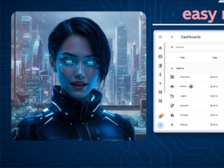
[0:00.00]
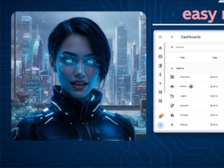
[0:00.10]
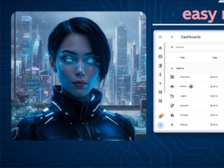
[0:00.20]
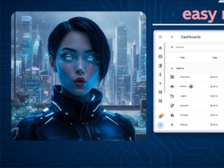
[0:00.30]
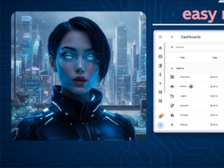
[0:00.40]

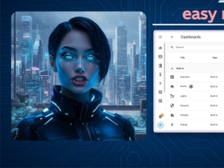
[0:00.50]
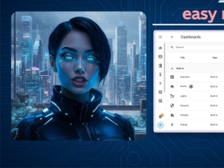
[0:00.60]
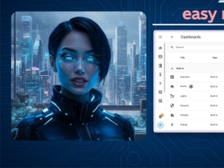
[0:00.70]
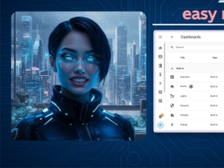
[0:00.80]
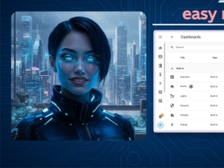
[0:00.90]
and more
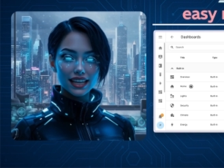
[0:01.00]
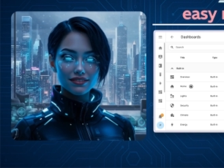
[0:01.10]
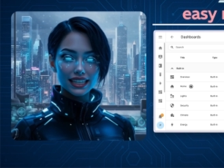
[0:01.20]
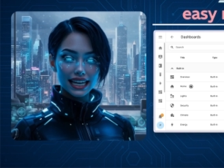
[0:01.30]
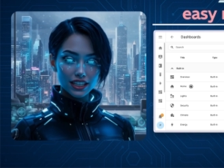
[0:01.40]
intuitive
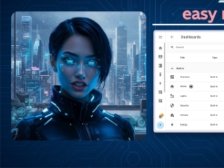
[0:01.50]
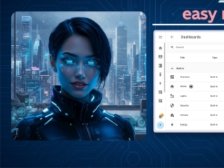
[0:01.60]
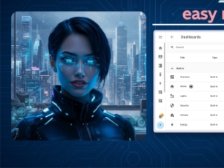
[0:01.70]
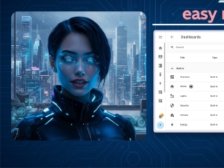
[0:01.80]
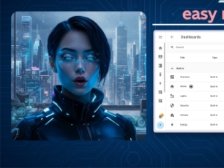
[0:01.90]

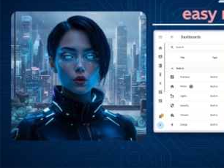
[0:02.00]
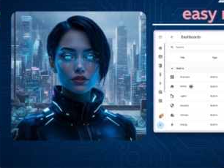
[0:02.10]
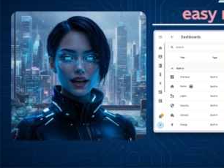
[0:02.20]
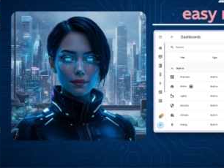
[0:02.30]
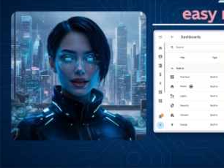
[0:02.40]
navigation for the whole
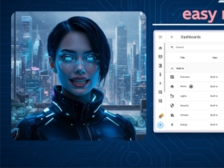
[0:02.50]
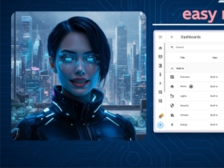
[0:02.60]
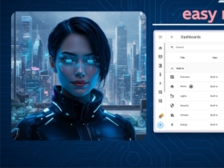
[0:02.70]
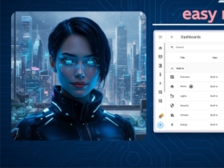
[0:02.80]
family.